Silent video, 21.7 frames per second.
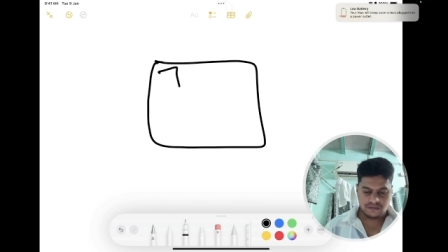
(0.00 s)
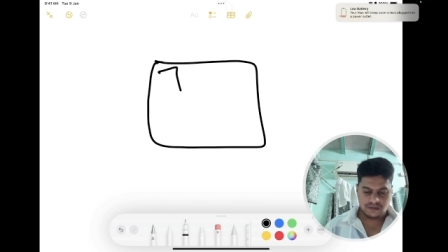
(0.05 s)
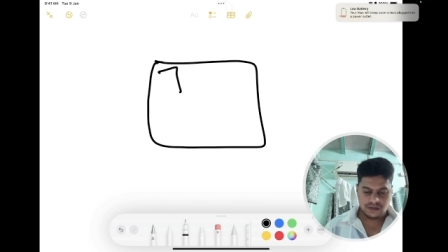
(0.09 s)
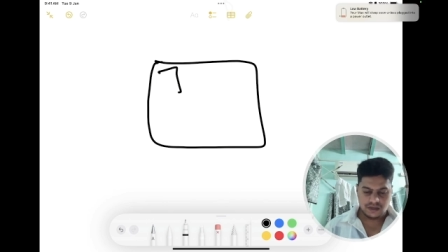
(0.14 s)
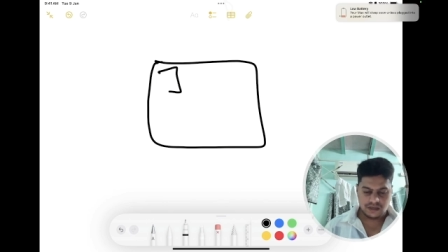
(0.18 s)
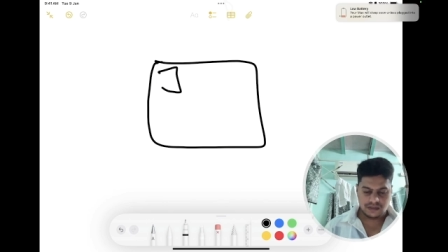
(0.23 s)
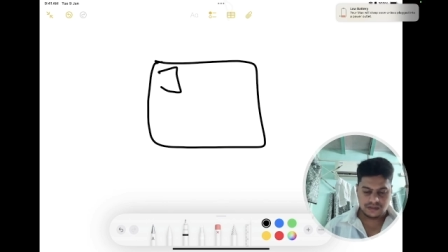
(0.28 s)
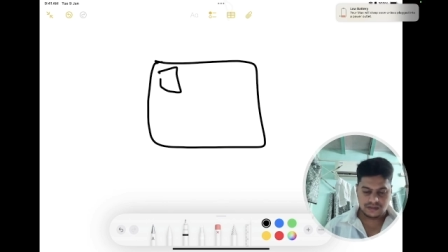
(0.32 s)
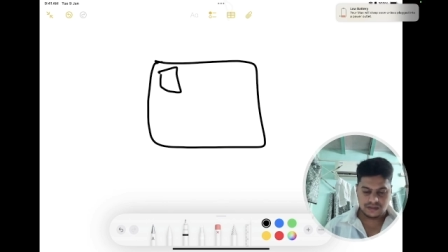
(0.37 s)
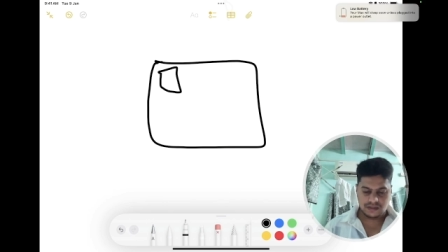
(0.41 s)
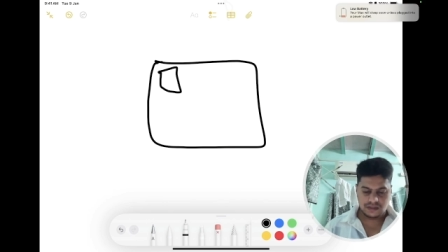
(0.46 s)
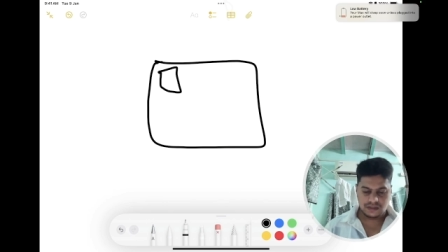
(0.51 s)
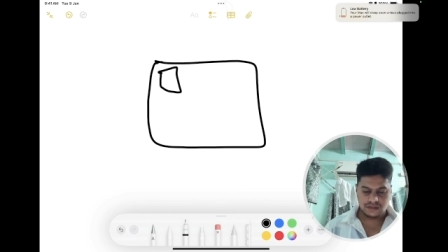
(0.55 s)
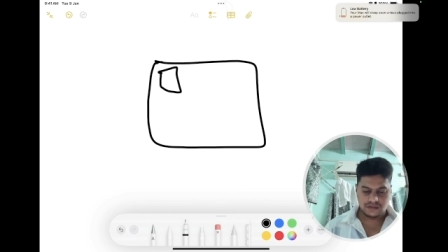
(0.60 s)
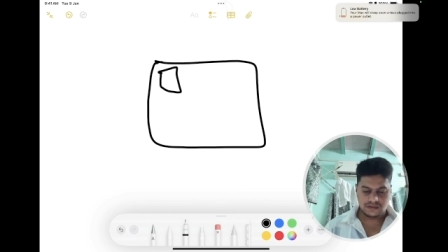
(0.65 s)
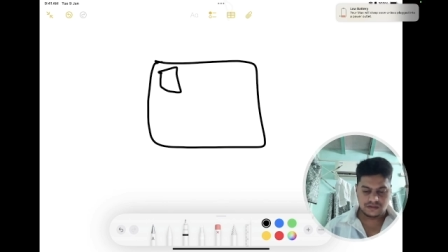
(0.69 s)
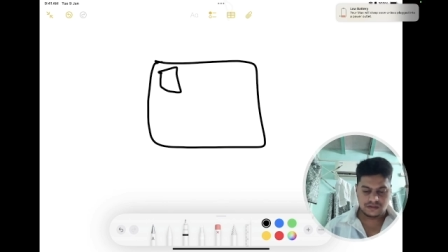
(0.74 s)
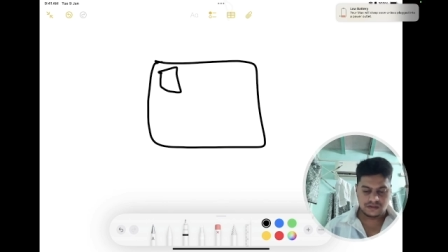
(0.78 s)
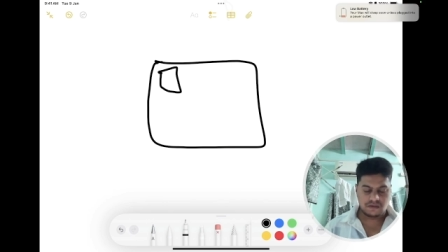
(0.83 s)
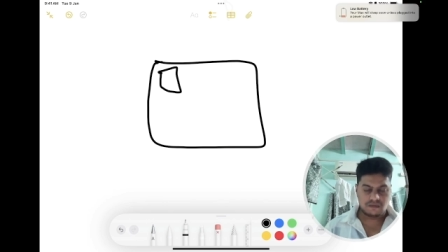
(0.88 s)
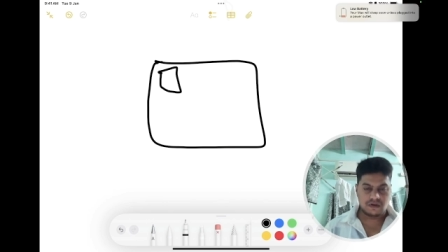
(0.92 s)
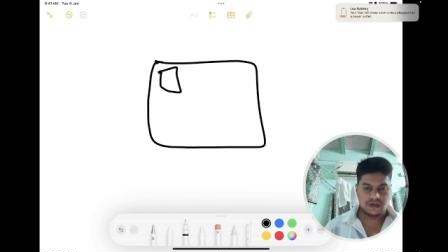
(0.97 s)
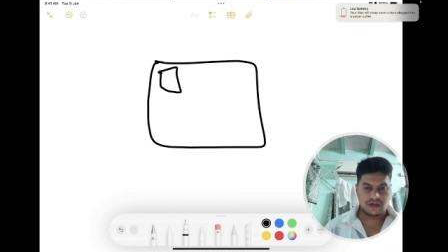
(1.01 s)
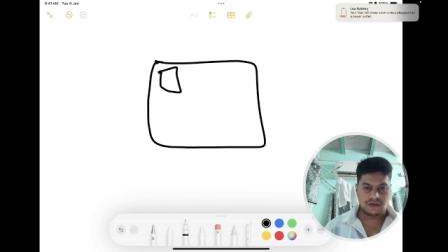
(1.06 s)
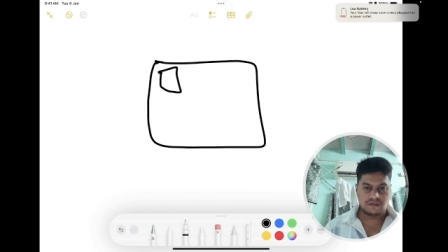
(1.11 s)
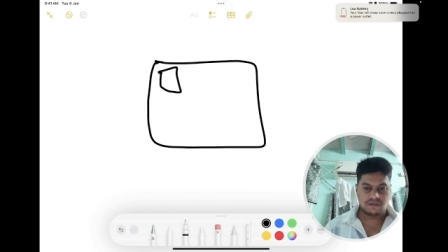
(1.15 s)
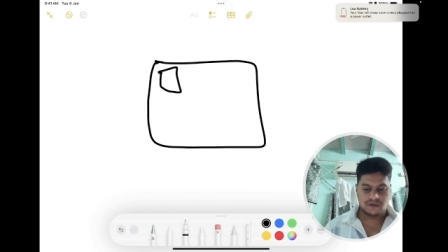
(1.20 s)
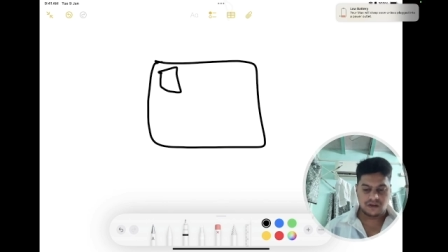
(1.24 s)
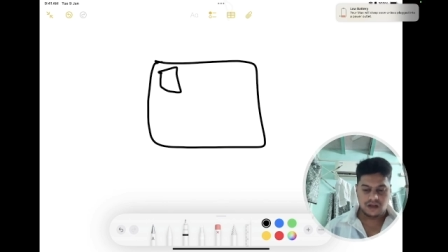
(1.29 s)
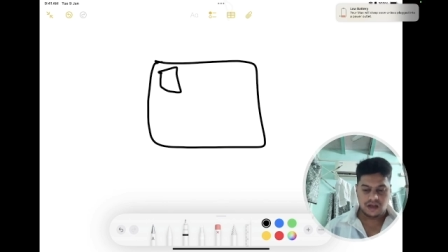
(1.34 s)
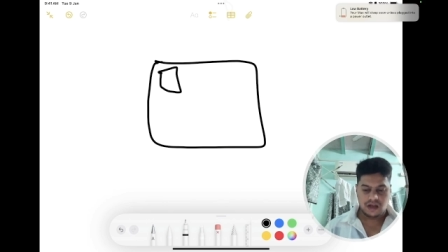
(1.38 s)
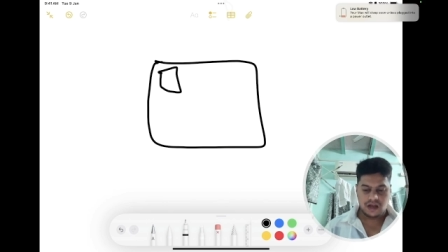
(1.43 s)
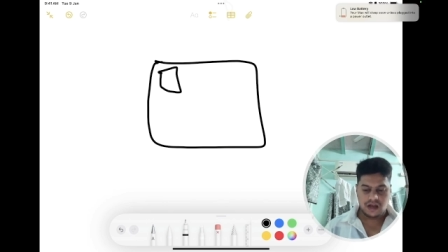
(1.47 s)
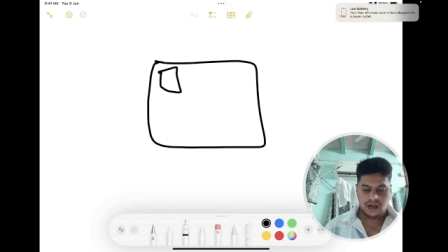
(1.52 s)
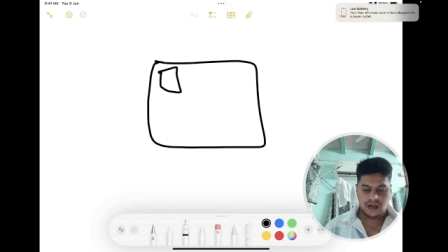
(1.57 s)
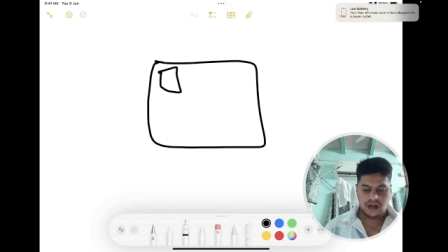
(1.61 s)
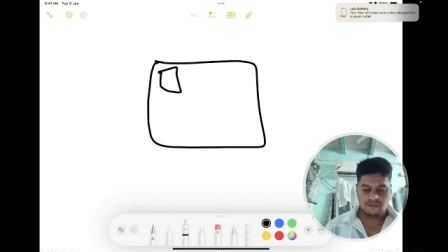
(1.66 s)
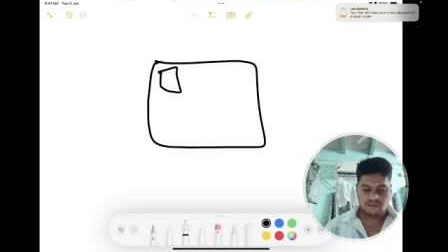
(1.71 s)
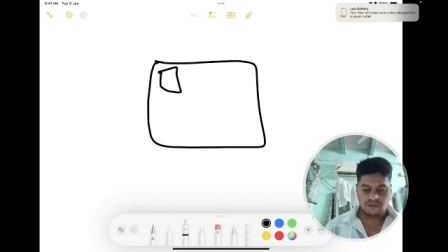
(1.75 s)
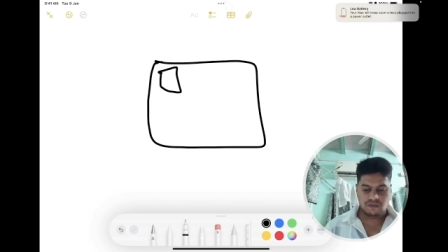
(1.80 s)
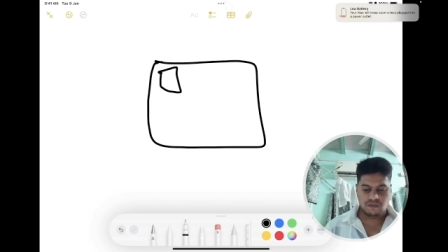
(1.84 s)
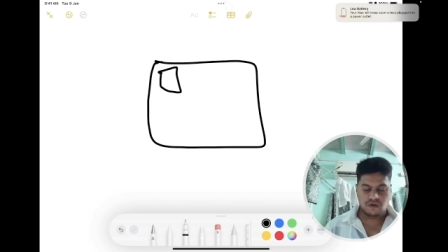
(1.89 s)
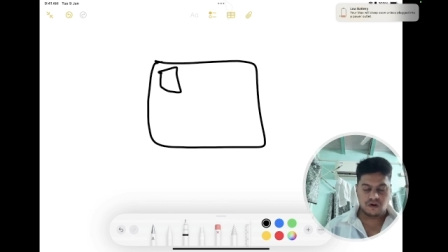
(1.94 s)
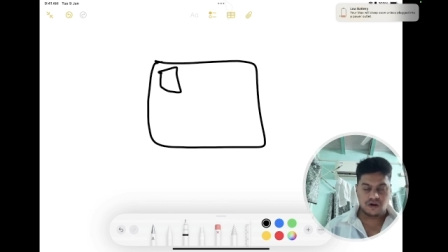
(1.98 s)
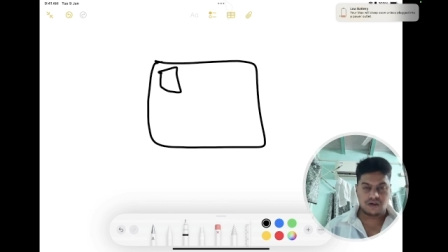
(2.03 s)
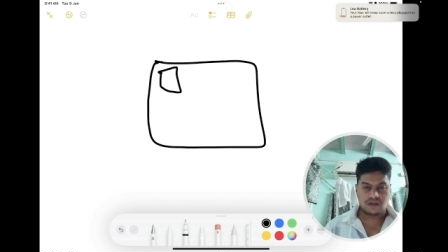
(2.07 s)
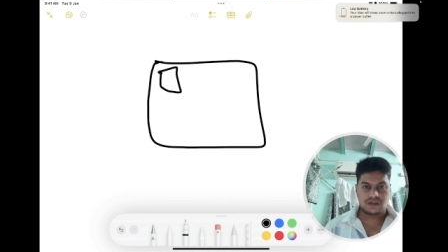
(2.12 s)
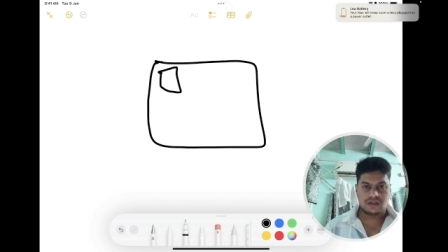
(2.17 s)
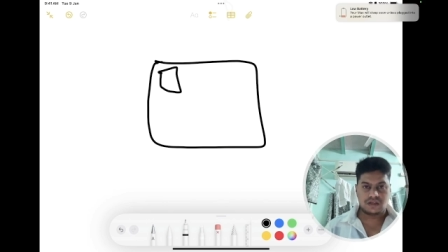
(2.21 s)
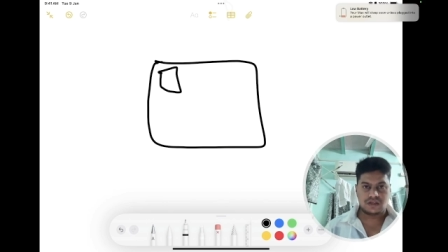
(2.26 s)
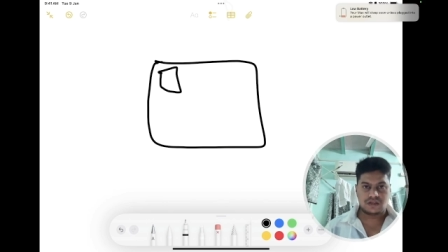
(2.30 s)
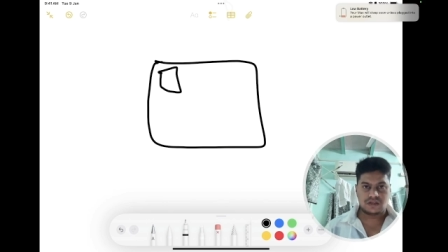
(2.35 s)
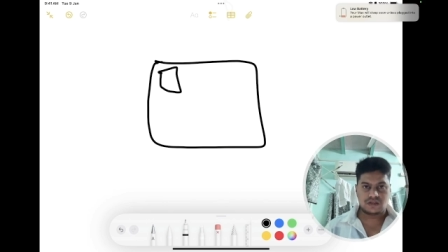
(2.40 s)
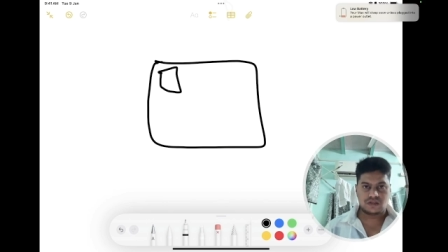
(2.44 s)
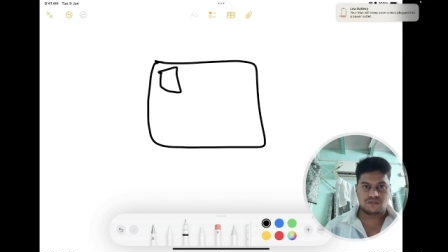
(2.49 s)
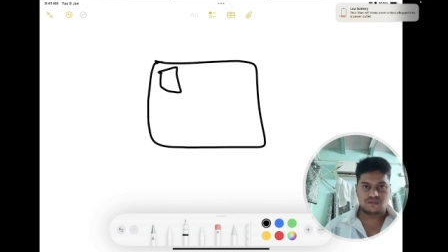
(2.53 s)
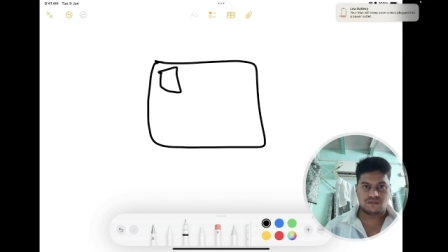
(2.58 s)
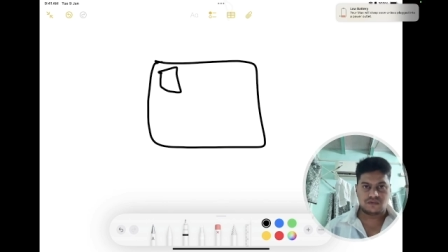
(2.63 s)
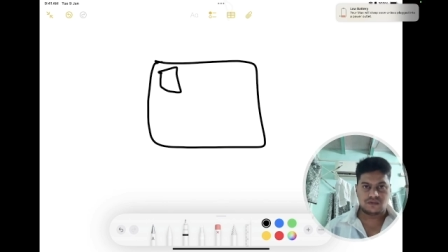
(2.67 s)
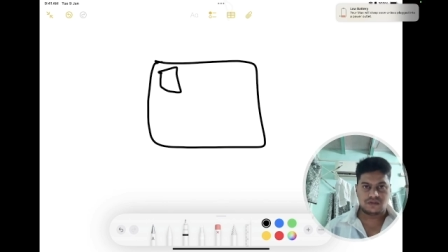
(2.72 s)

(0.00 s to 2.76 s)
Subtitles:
Let's say this is our div, and we want this to